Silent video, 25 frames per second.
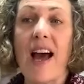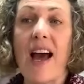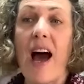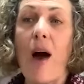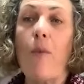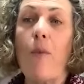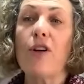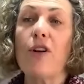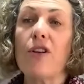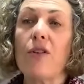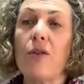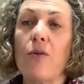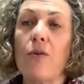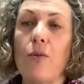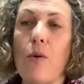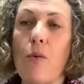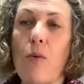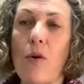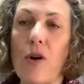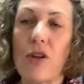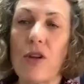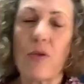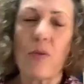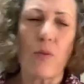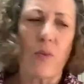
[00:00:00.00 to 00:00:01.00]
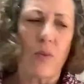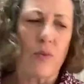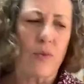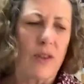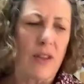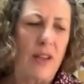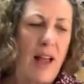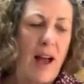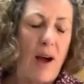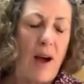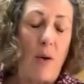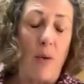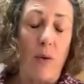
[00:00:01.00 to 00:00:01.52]
I want, well, what,
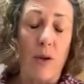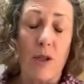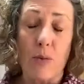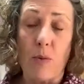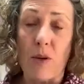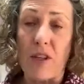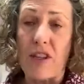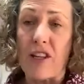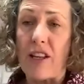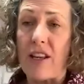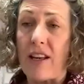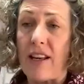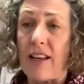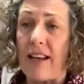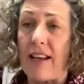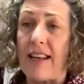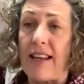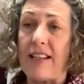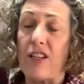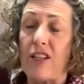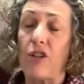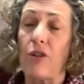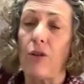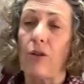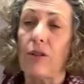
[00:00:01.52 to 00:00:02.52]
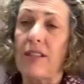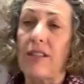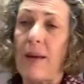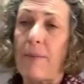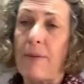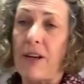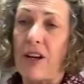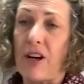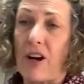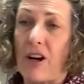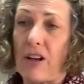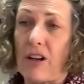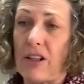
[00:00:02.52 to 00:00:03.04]
I was with a, a lady called
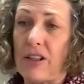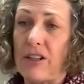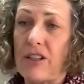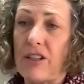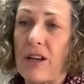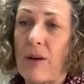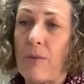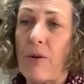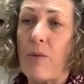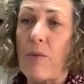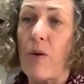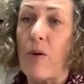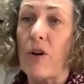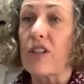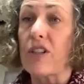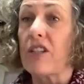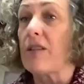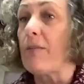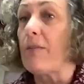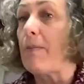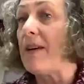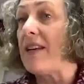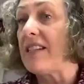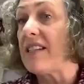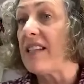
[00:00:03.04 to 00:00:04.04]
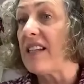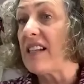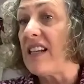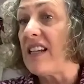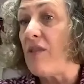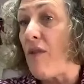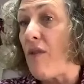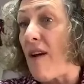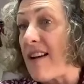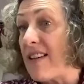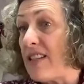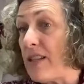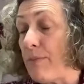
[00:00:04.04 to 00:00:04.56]
Debbie Garland, and we wanted to basically
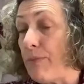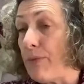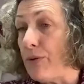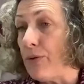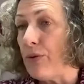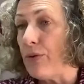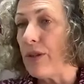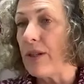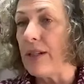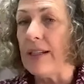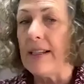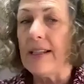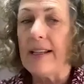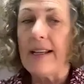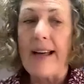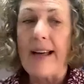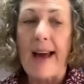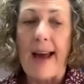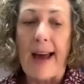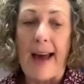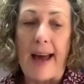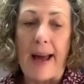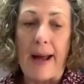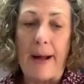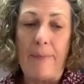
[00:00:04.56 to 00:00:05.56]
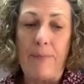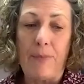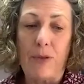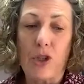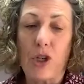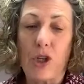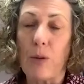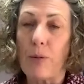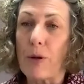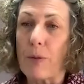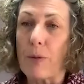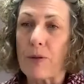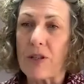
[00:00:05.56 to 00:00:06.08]
write a book, um,
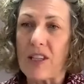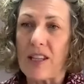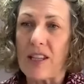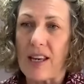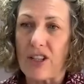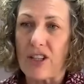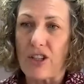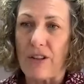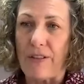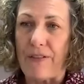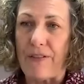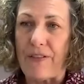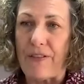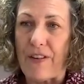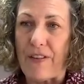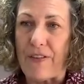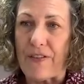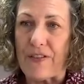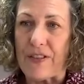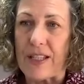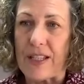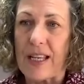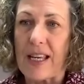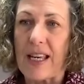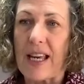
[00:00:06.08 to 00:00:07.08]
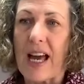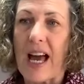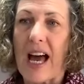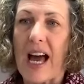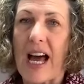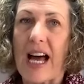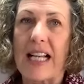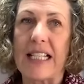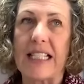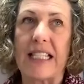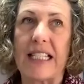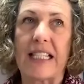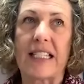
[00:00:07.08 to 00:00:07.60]
coming up to the age of fifty,
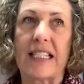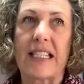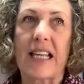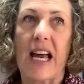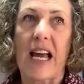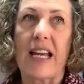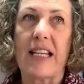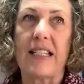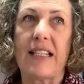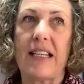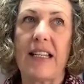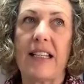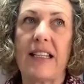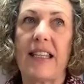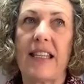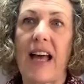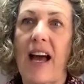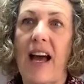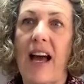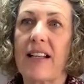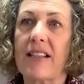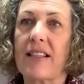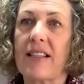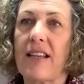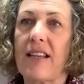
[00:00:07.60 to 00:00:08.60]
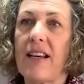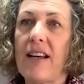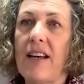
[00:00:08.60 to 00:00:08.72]
and decided that